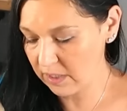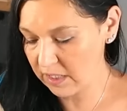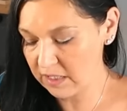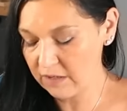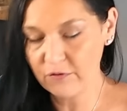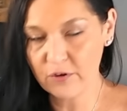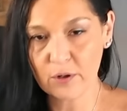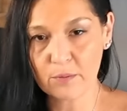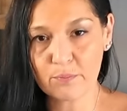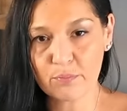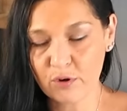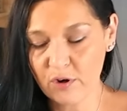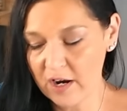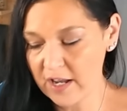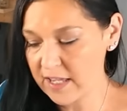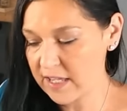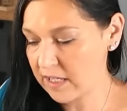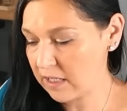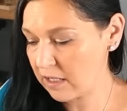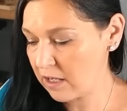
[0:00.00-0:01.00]
And if you're
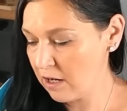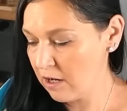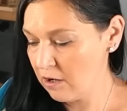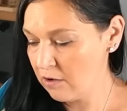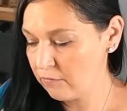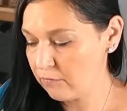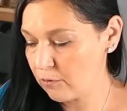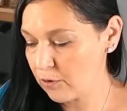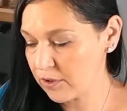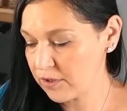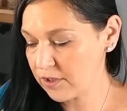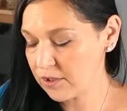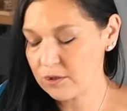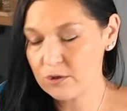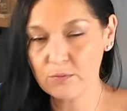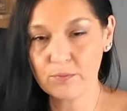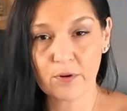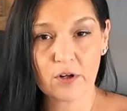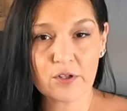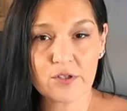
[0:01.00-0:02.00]
praying for this
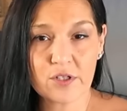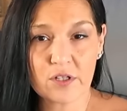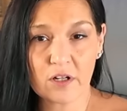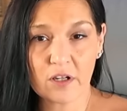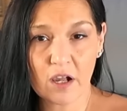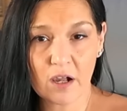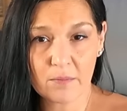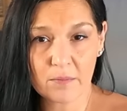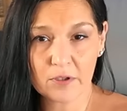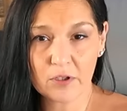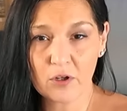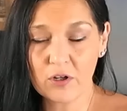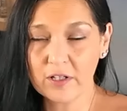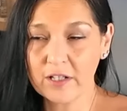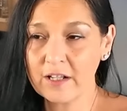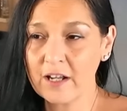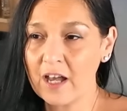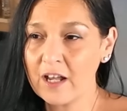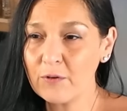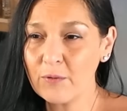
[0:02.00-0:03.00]
new person to come along,
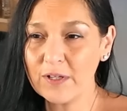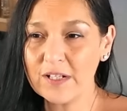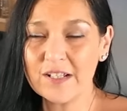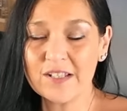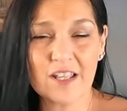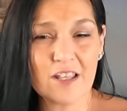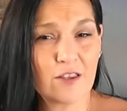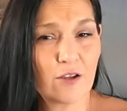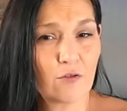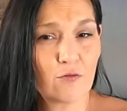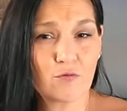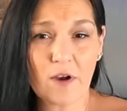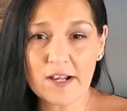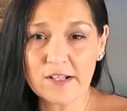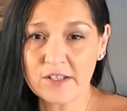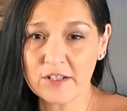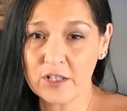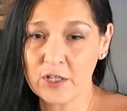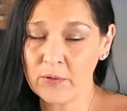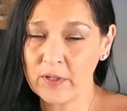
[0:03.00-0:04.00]
and I don't want to say they're
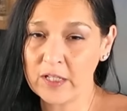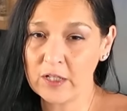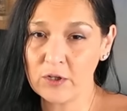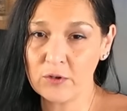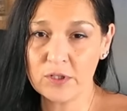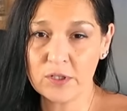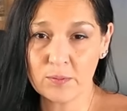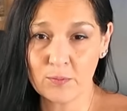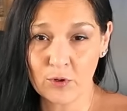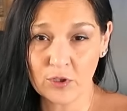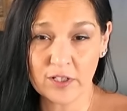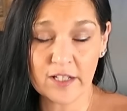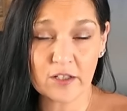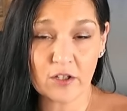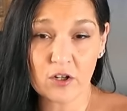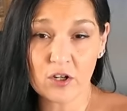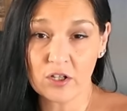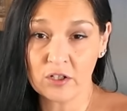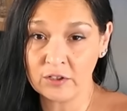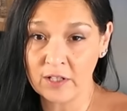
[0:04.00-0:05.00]
rescuing you, it's more like
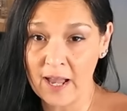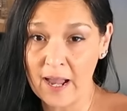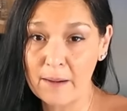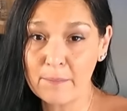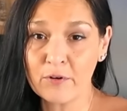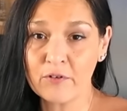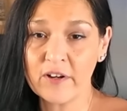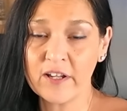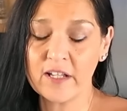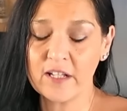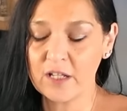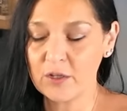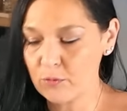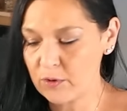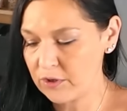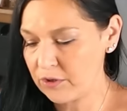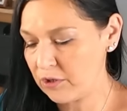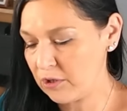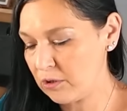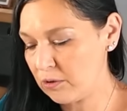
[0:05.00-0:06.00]
they're collaborating
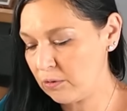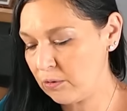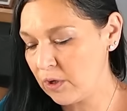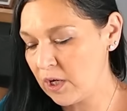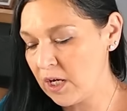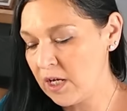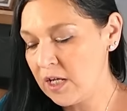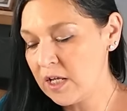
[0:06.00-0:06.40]
with you